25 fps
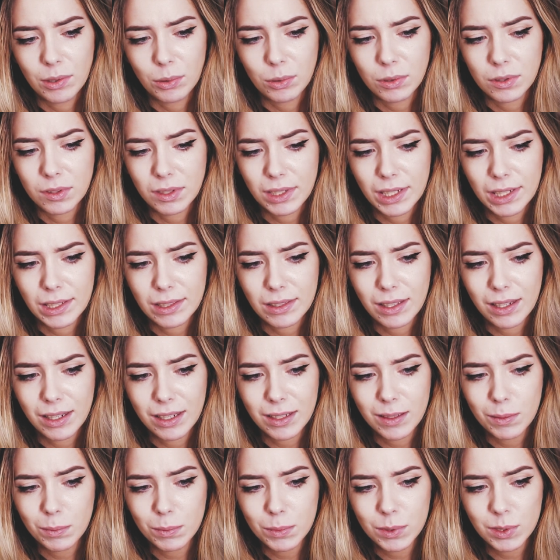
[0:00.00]
it was
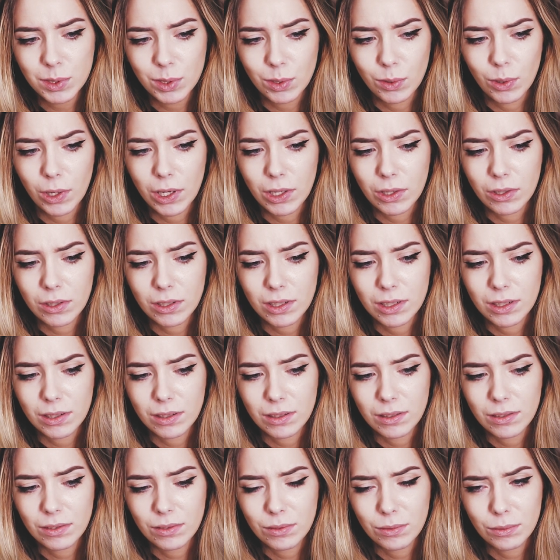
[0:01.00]
nighttime, so I
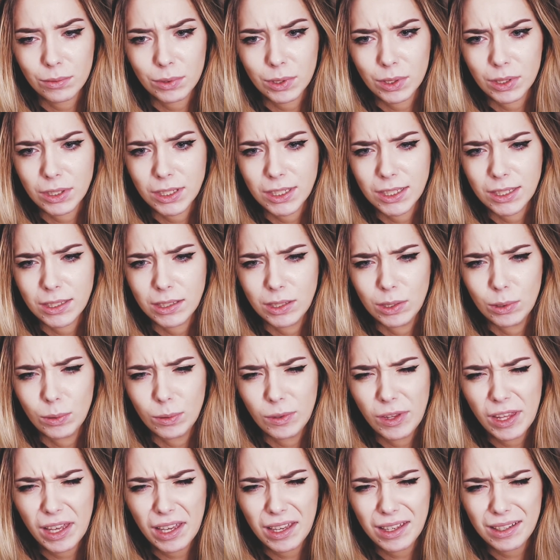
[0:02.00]
couldn't really
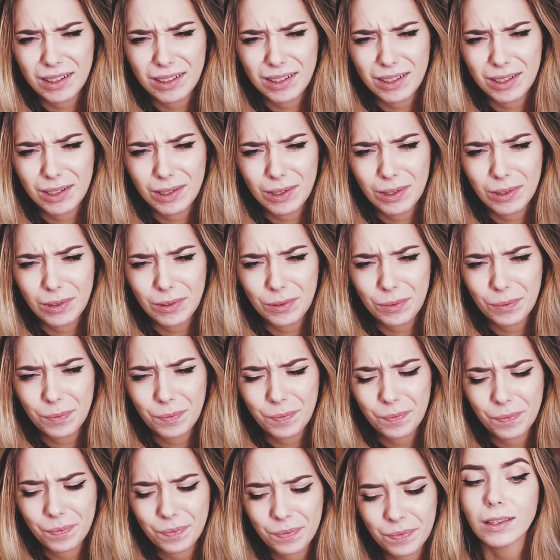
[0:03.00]
do that, you know?
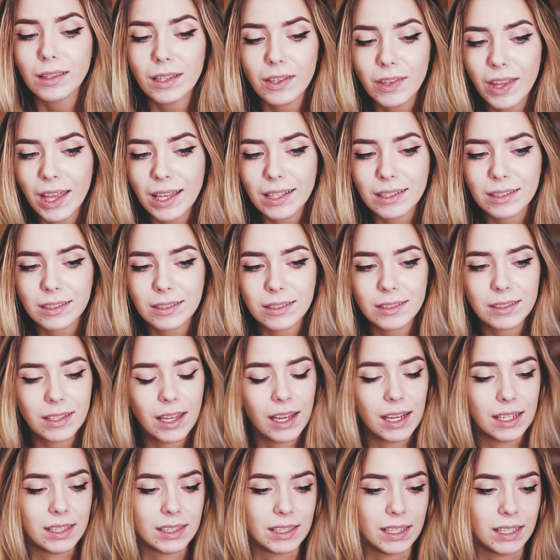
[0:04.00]

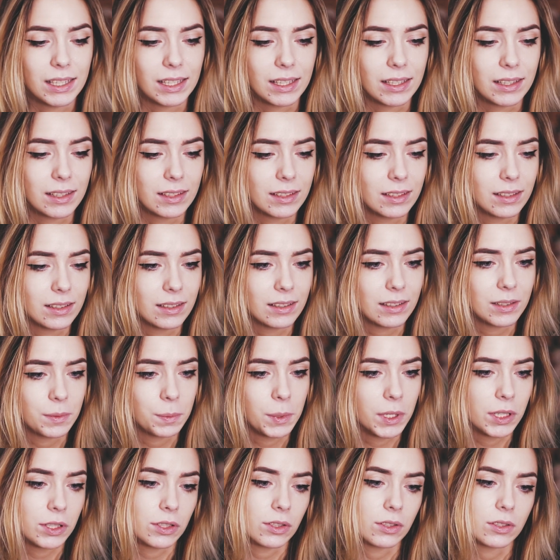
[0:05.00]
Nonetheless, I think
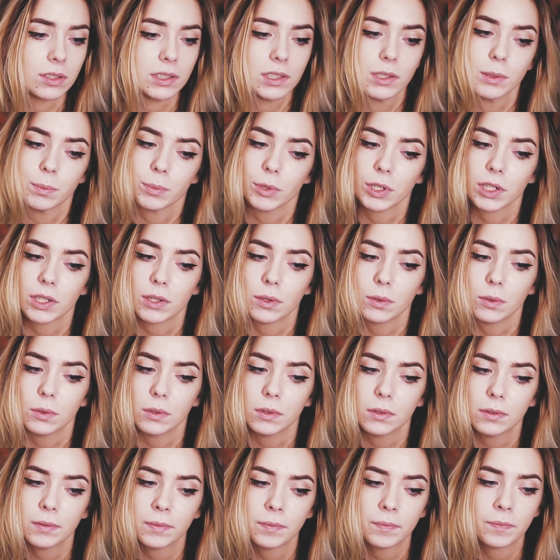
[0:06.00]
this picture is still pretty
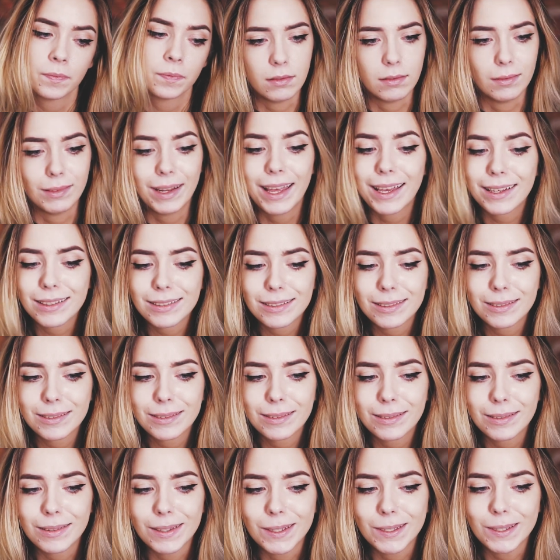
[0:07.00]
cool.
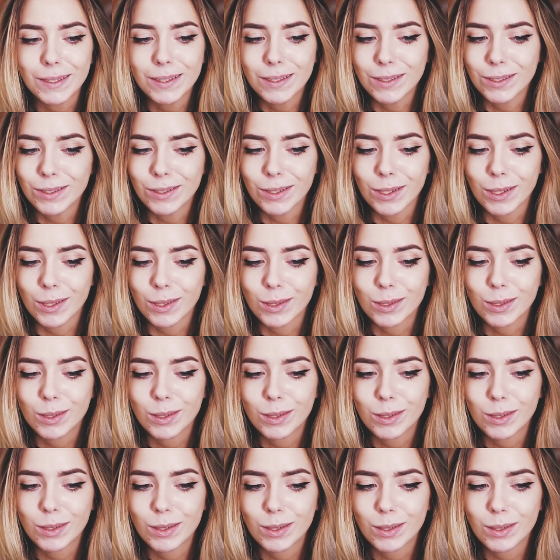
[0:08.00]
Next, this is
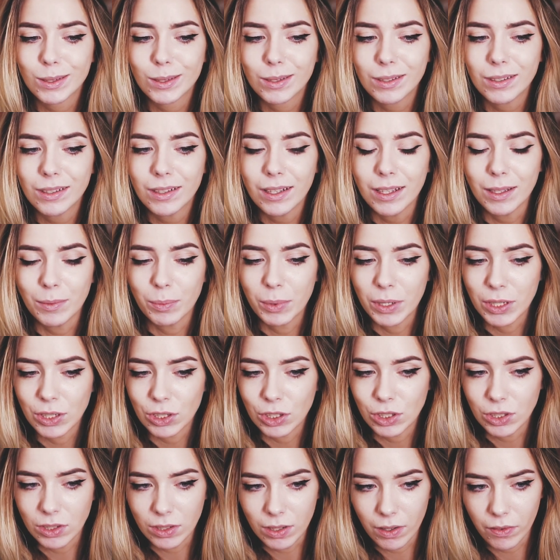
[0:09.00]
just a
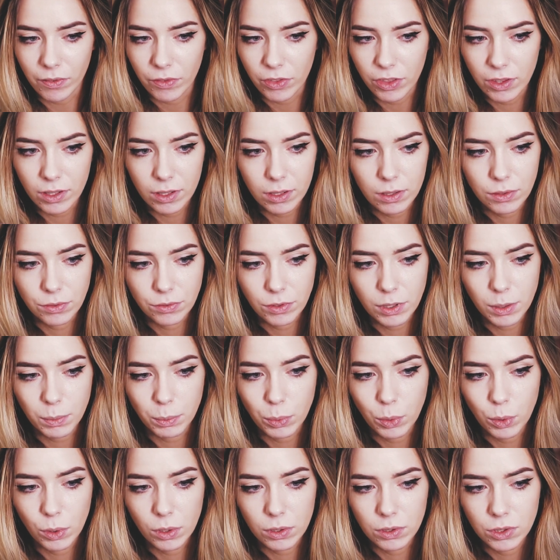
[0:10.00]
picture of the
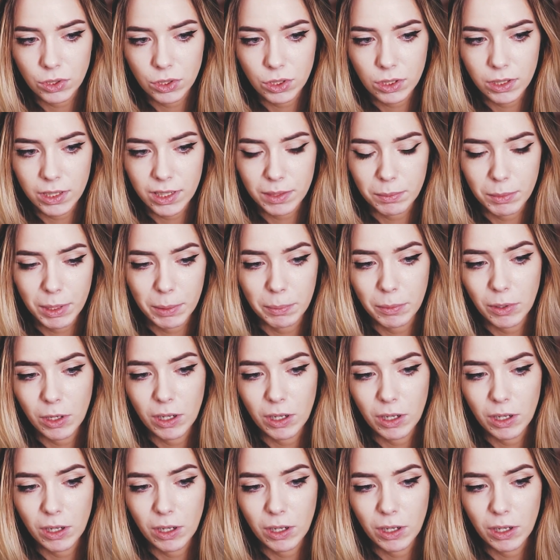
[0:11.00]
front porch at